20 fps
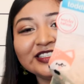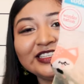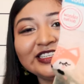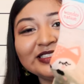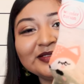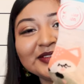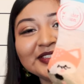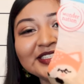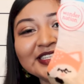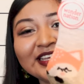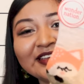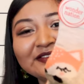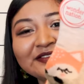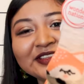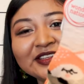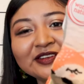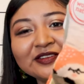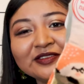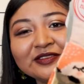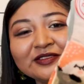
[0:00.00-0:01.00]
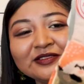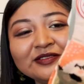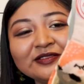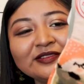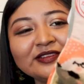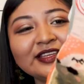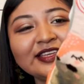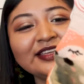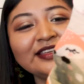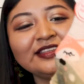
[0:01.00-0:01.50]
These ones have
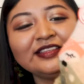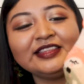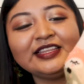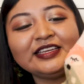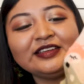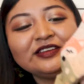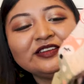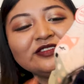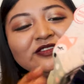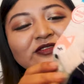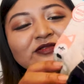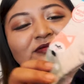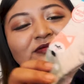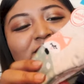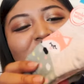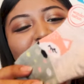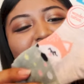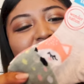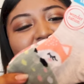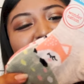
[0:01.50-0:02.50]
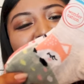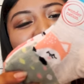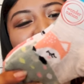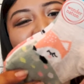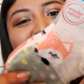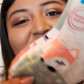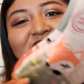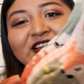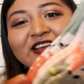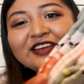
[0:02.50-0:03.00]
little like
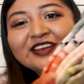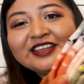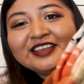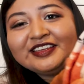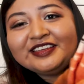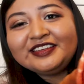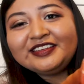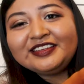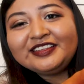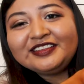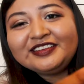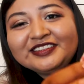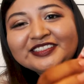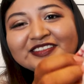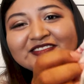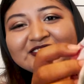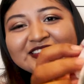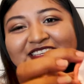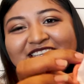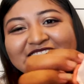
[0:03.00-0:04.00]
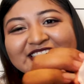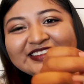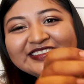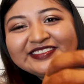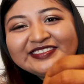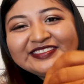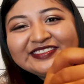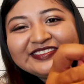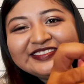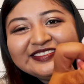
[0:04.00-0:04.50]
critters on it and they're so
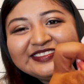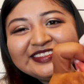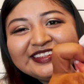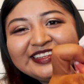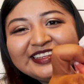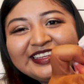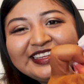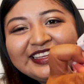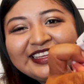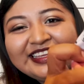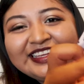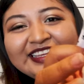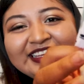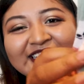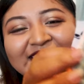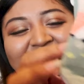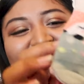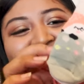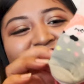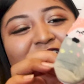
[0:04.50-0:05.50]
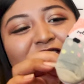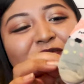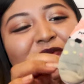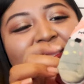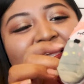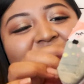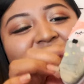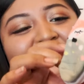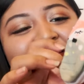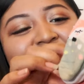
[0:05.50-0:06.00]
cute. This is a
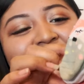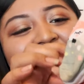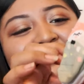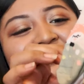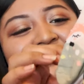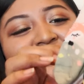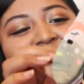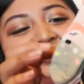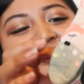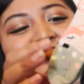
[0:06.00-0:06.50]
panda.